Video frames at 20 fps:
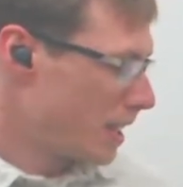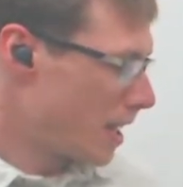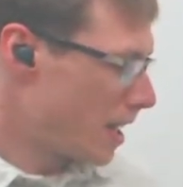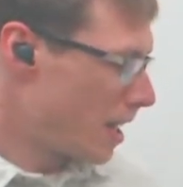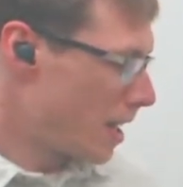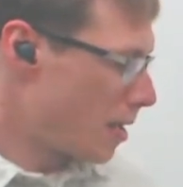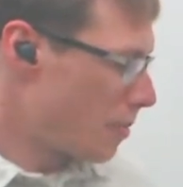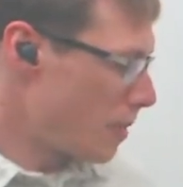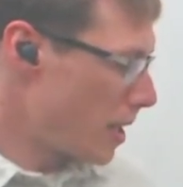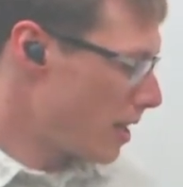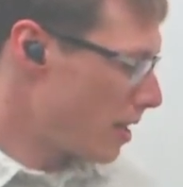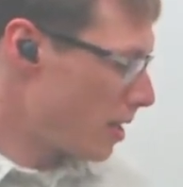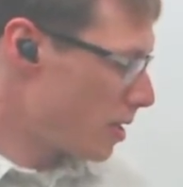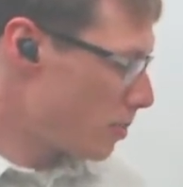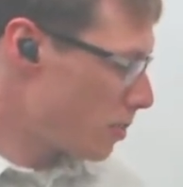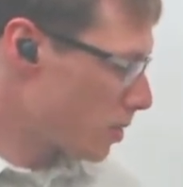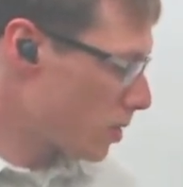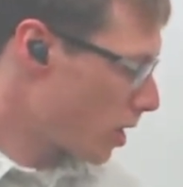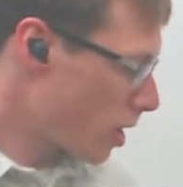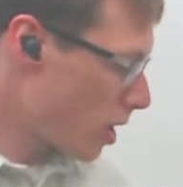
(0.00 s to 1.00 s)
And then
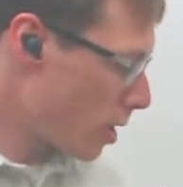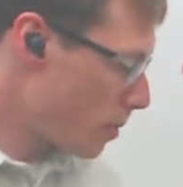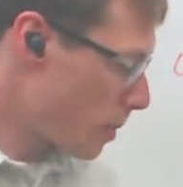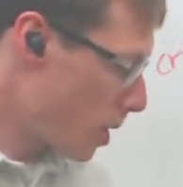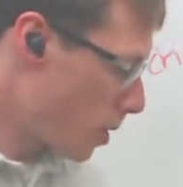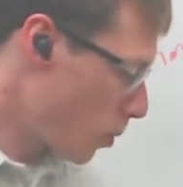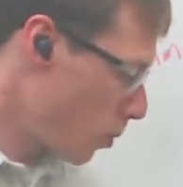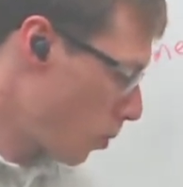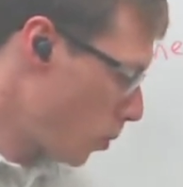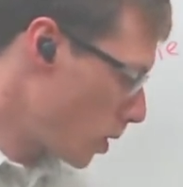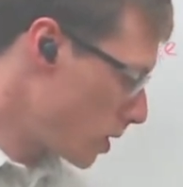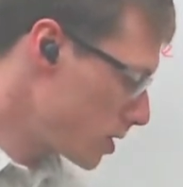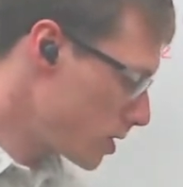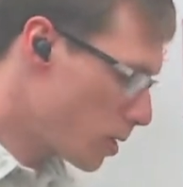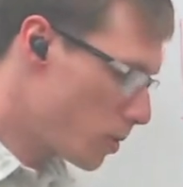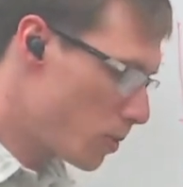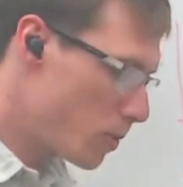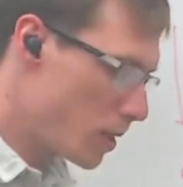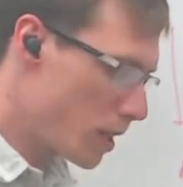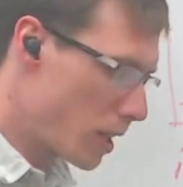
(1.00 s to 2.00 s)
we'll talk about what's
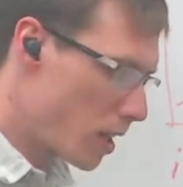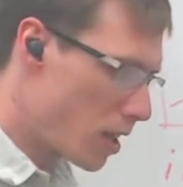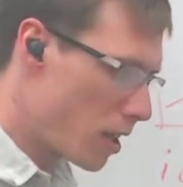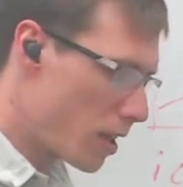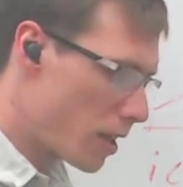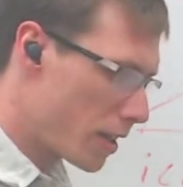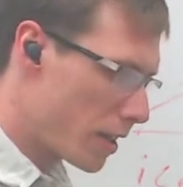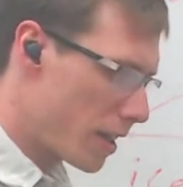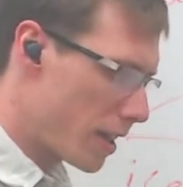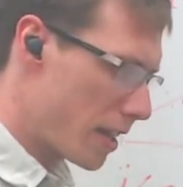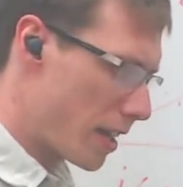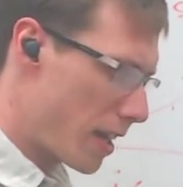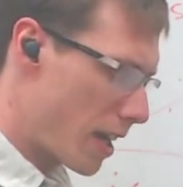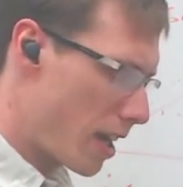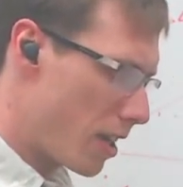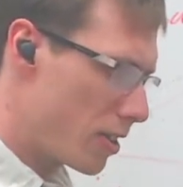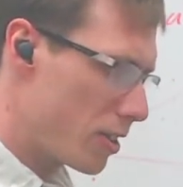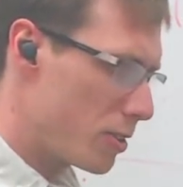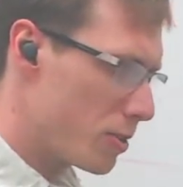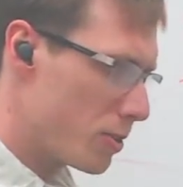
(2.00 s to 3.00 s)
going on and
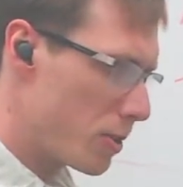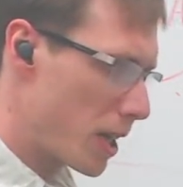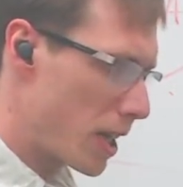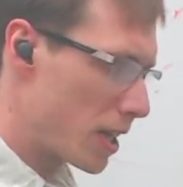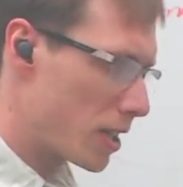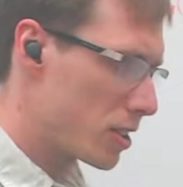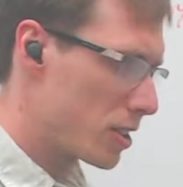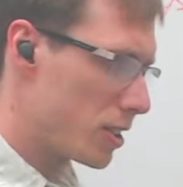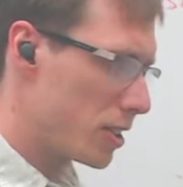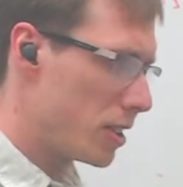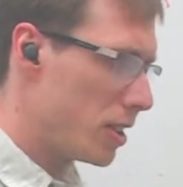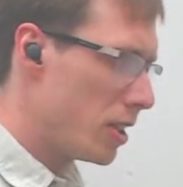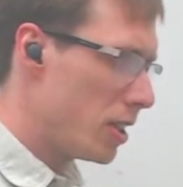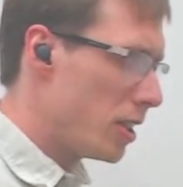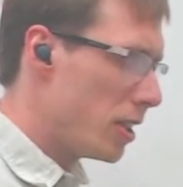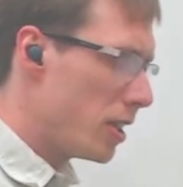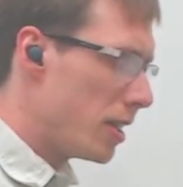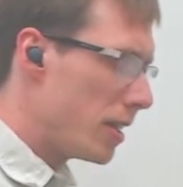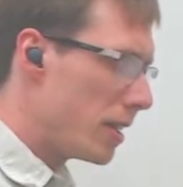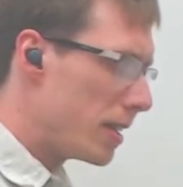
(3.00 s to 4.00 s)
how do you actually
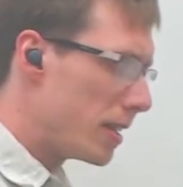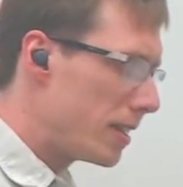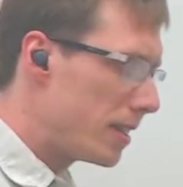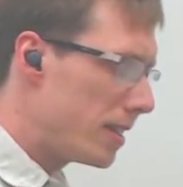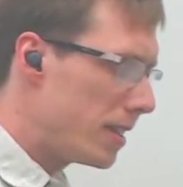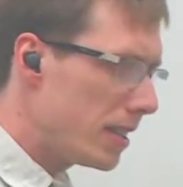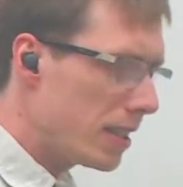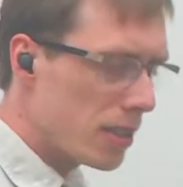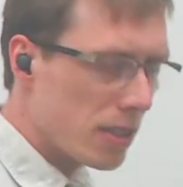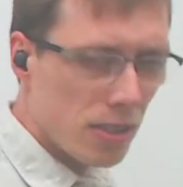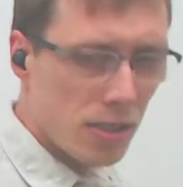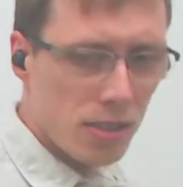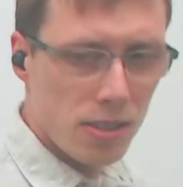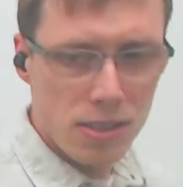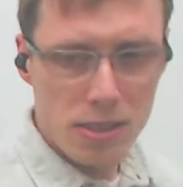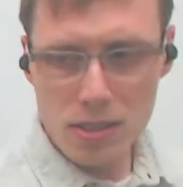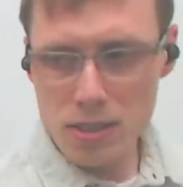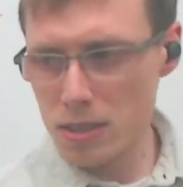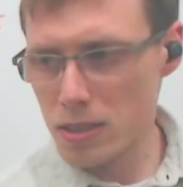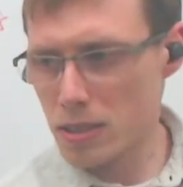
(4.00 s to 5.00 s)
get
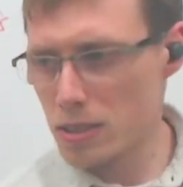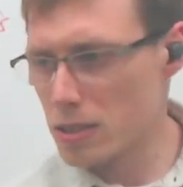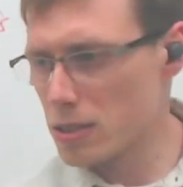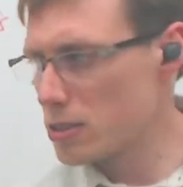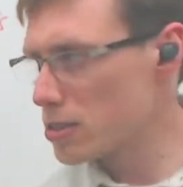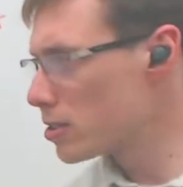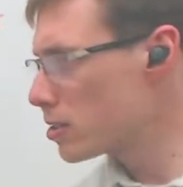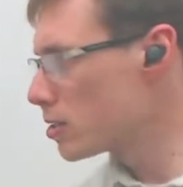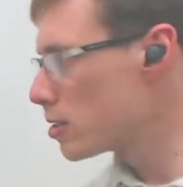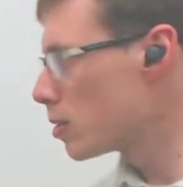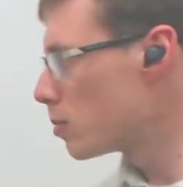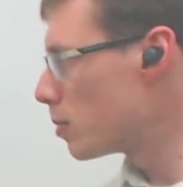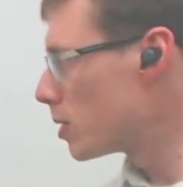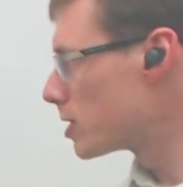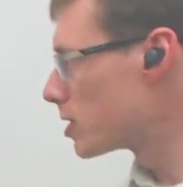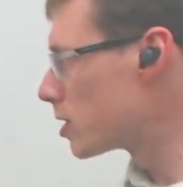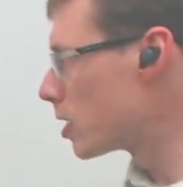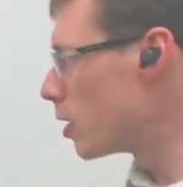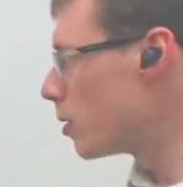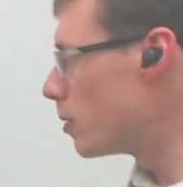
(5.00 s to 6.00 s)
to
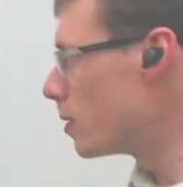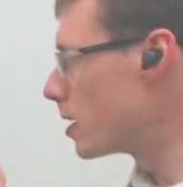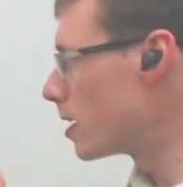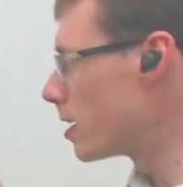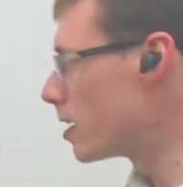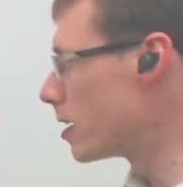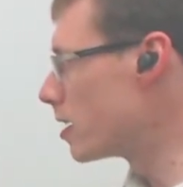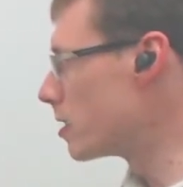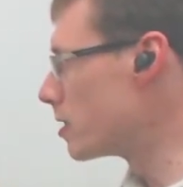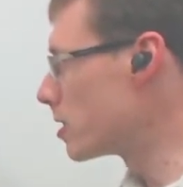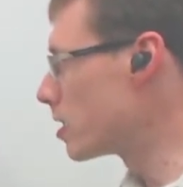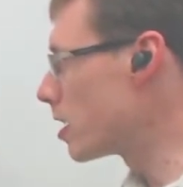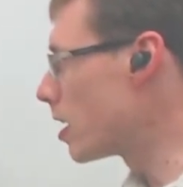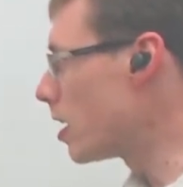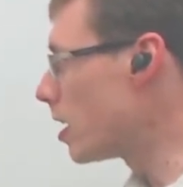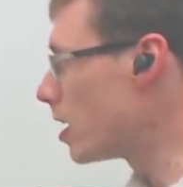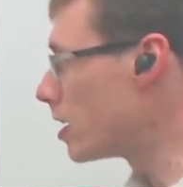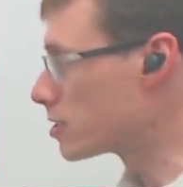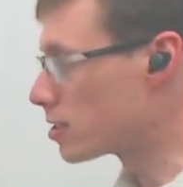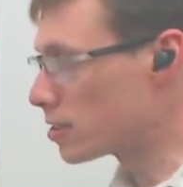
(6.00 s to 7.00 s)
what's going on
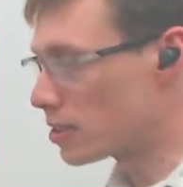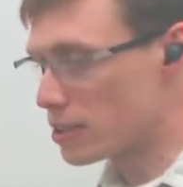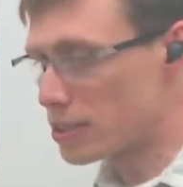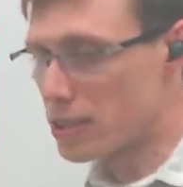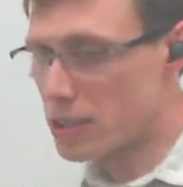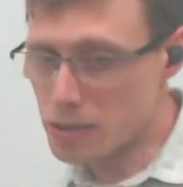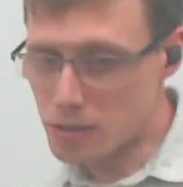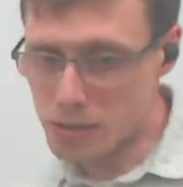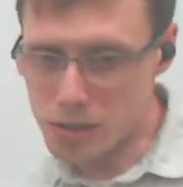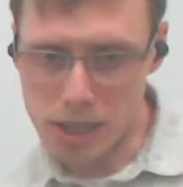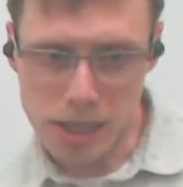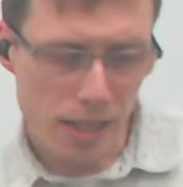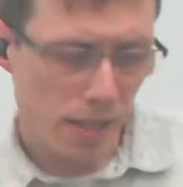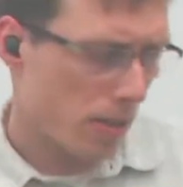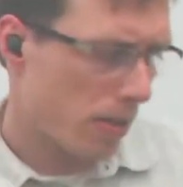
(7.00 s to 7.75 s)
causally underneath.